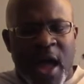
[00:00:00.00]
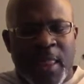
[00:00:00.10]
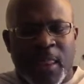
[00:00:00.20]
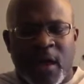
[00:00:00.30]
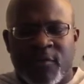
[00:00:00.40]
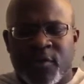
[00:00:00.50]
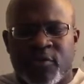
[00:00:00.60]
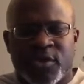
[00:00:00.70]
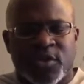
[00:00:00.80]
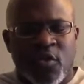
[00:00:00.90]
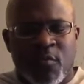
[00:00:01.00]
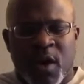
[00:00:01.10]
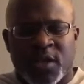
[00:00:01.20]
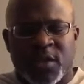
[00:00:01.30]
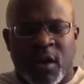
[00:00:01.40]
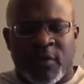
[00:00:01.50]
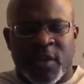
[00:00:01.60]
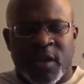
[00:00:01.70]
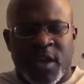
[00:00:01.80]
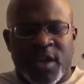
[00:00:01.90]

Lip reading: I love you so much, Harvey.